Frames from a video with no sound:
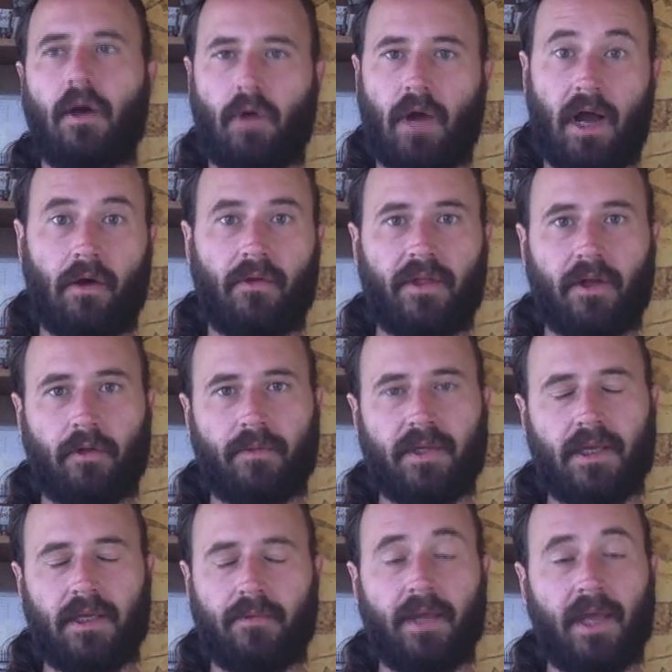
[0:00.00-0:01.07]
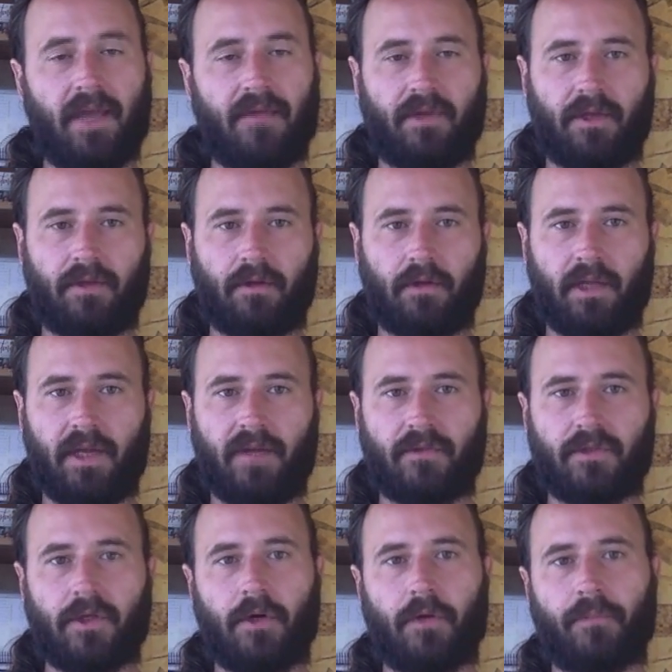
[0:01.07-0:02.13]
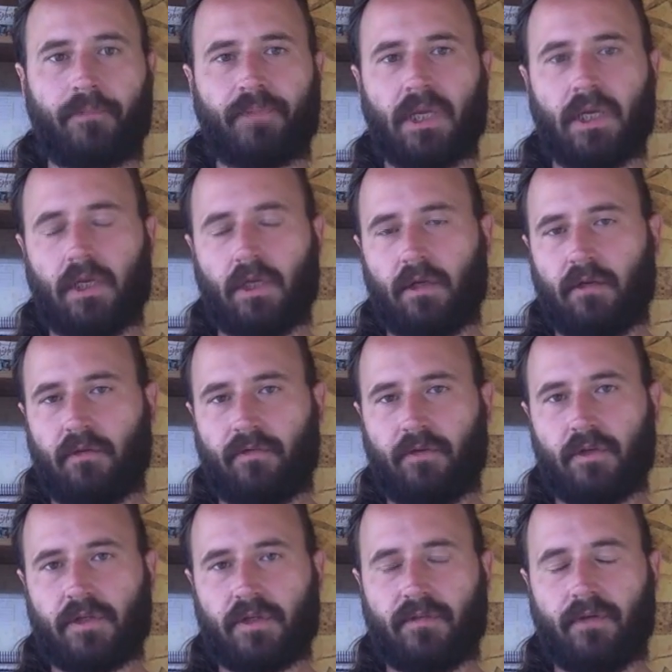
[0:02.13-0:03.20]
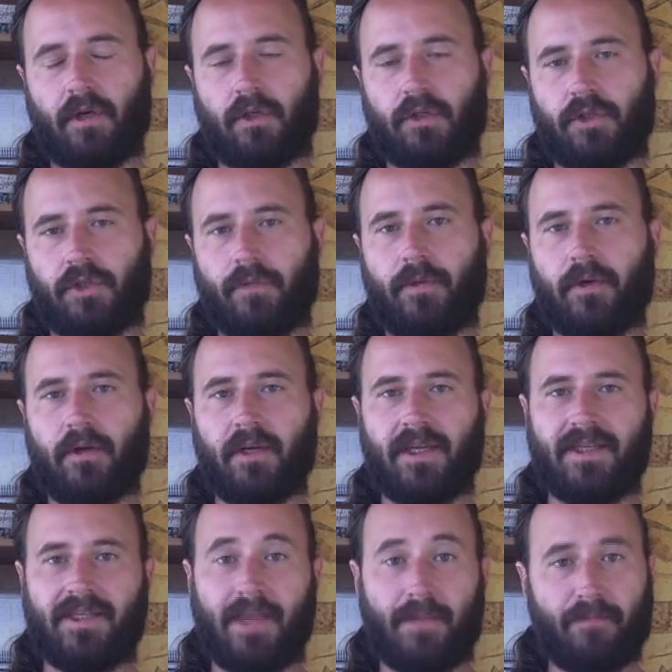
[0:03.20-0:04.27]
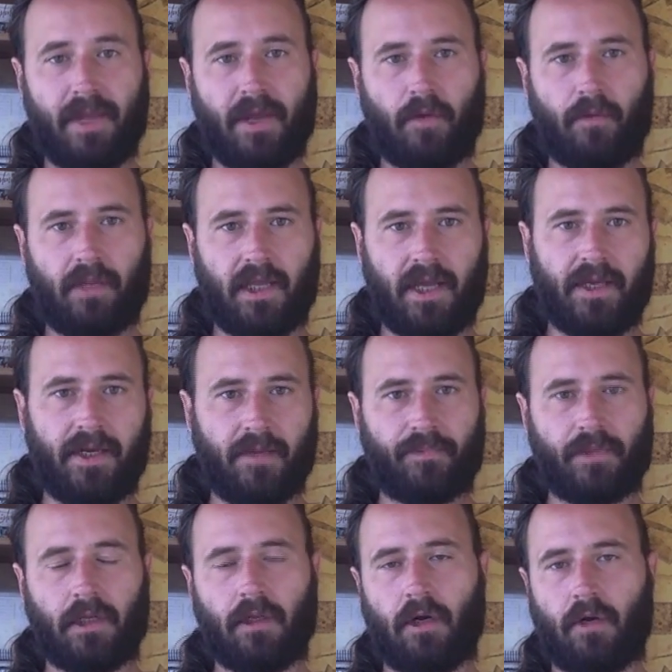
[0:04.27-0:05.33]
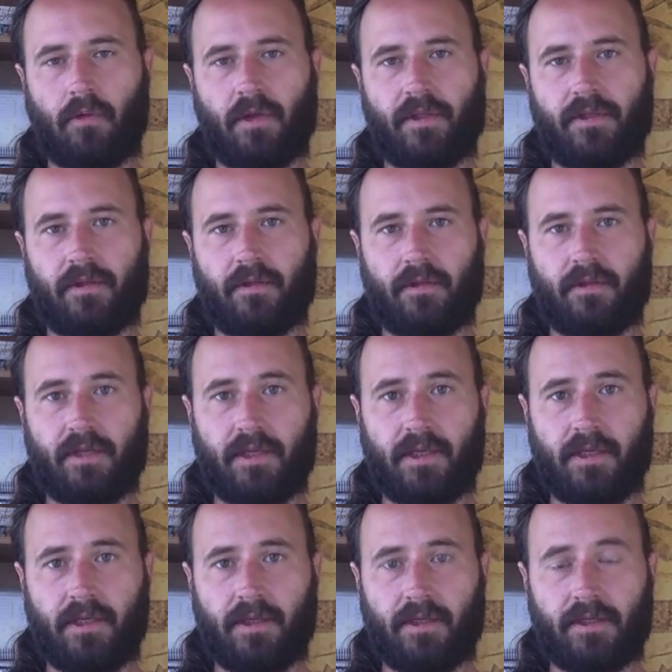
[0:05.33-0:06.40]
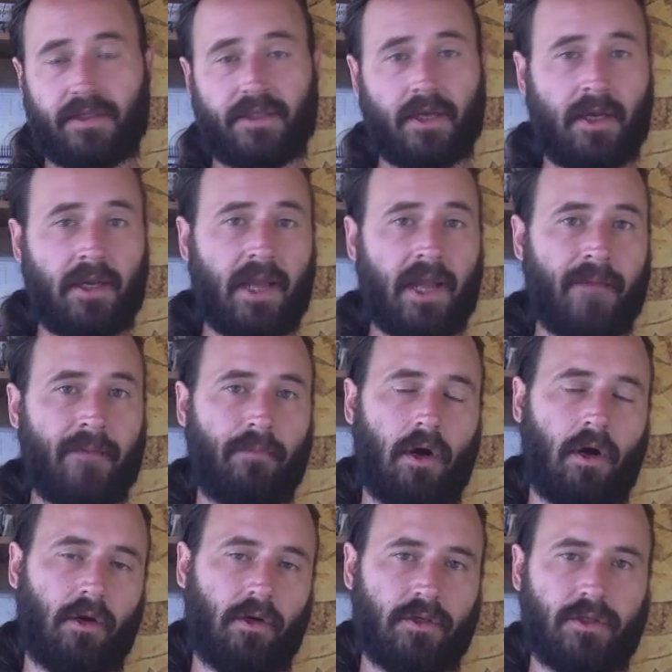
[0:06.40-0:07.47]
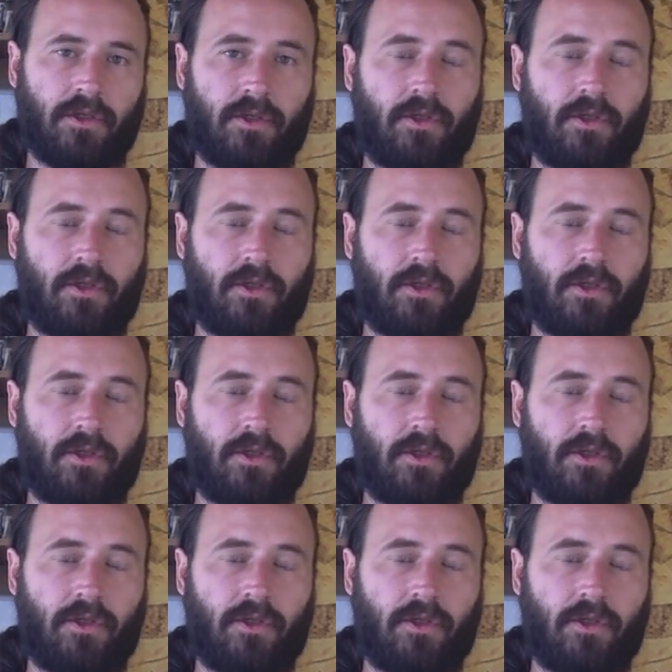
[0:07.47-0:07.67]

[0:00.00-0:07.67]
how they'll be behaving in their life. So first of all, Jupiter is a male planet along with the Sun and Mars, the